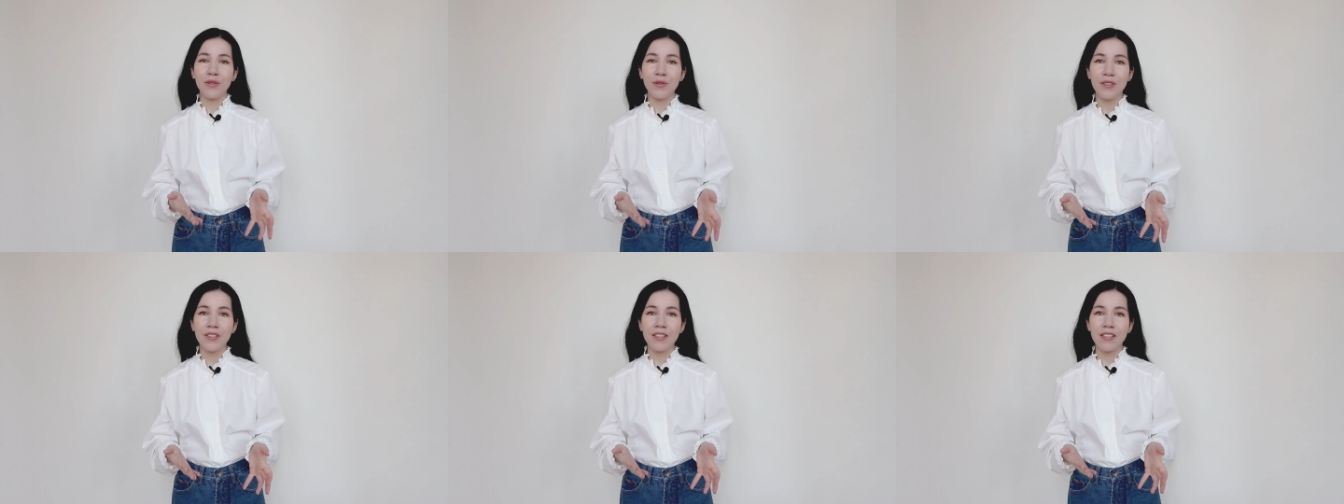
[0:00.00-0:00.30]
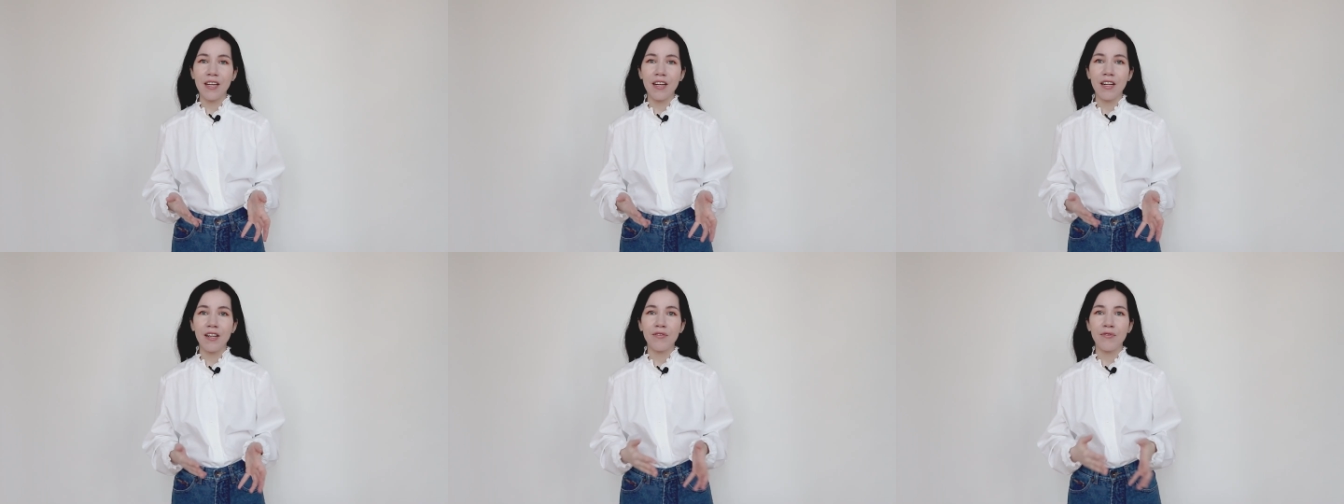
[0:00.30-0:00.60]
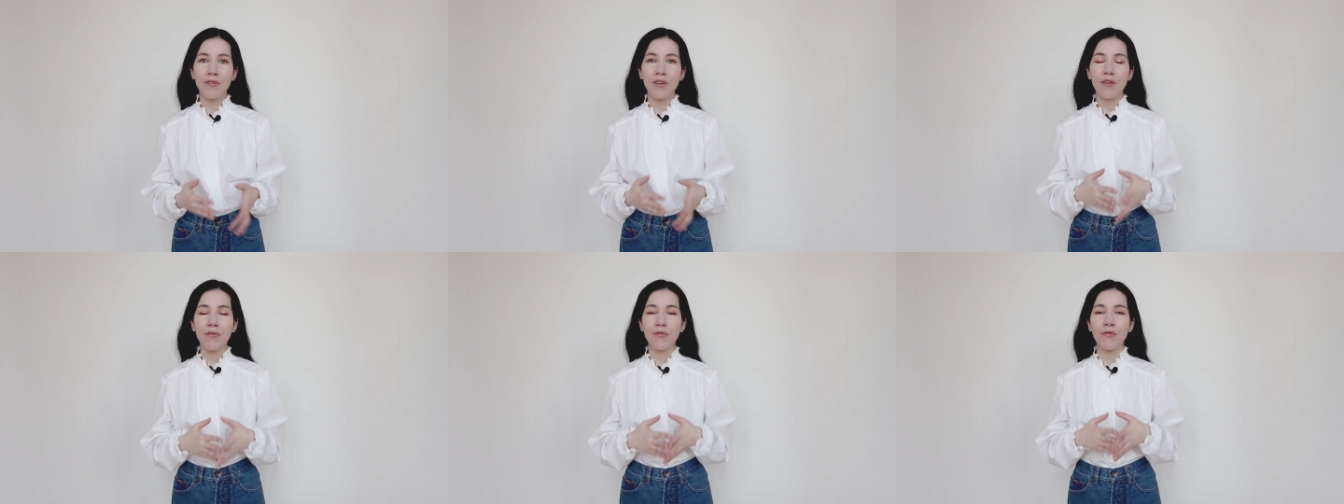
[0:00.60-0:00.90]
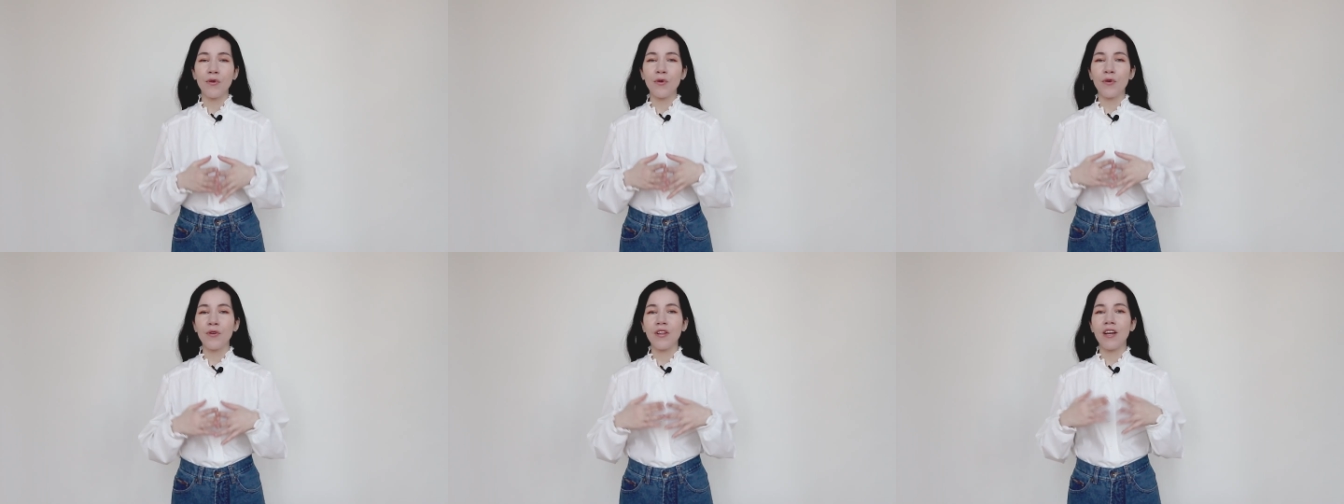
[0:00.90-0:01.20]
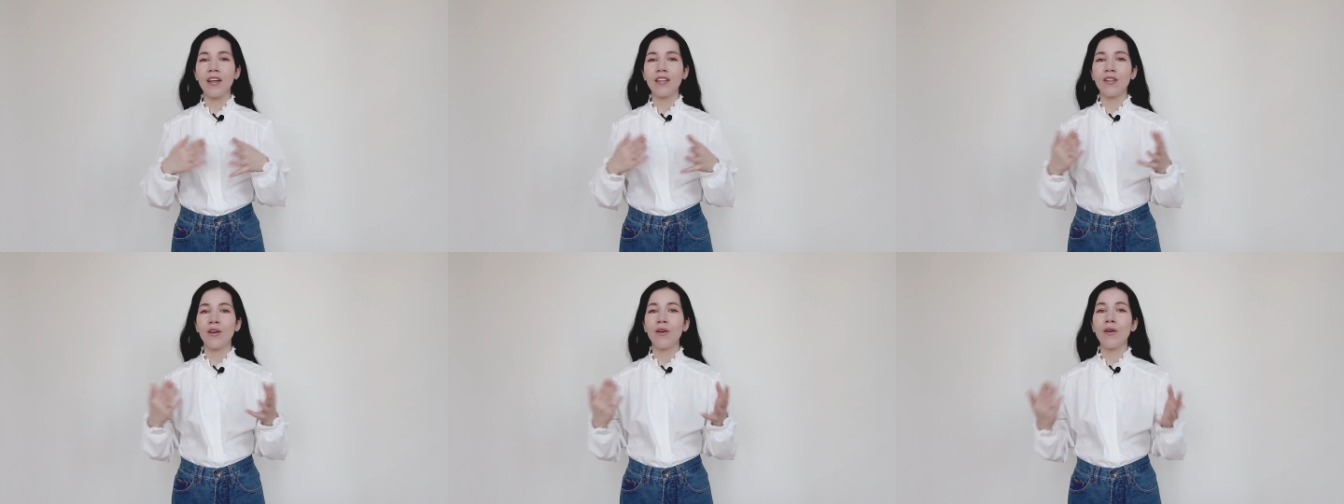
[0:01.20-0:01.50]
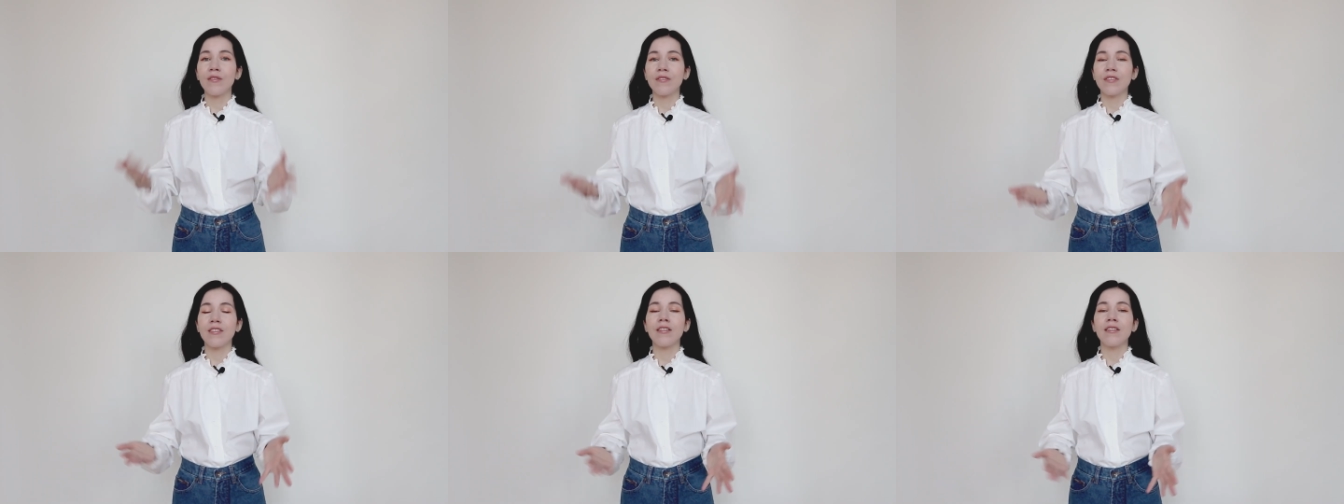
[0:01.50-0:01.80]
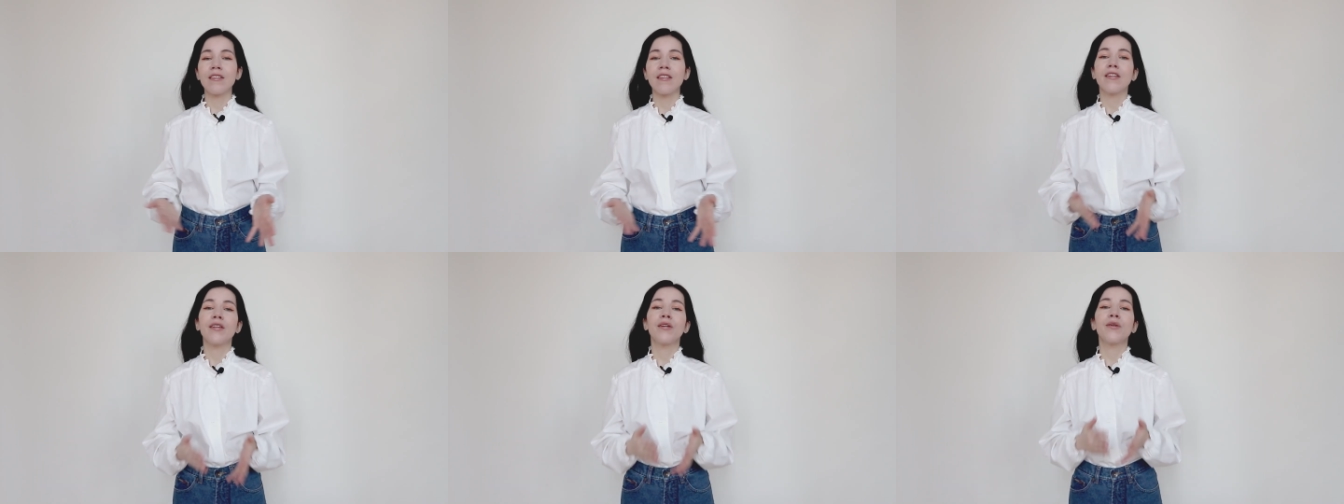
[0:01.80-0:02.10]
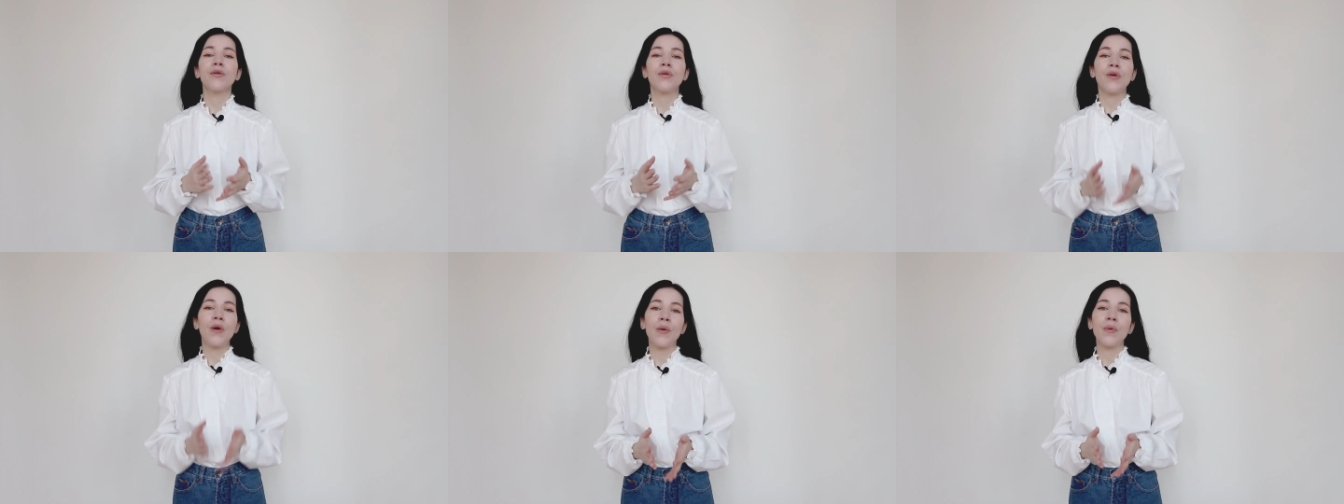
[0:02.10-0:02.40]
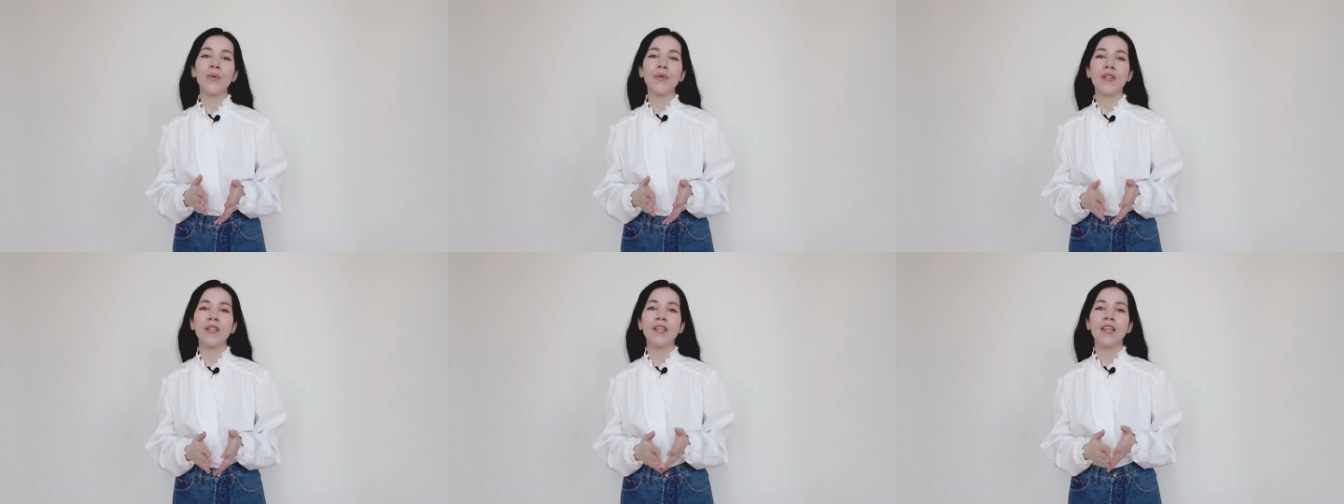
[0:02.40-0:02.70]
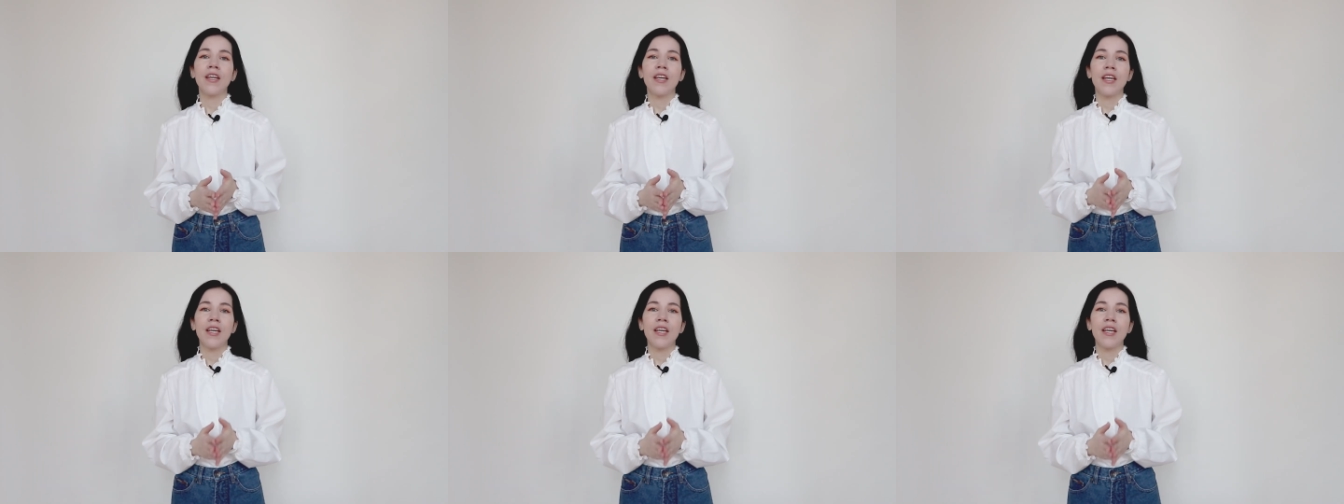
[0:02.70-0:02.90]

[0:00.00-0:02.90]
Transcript: yourself, if you're not constantly growing,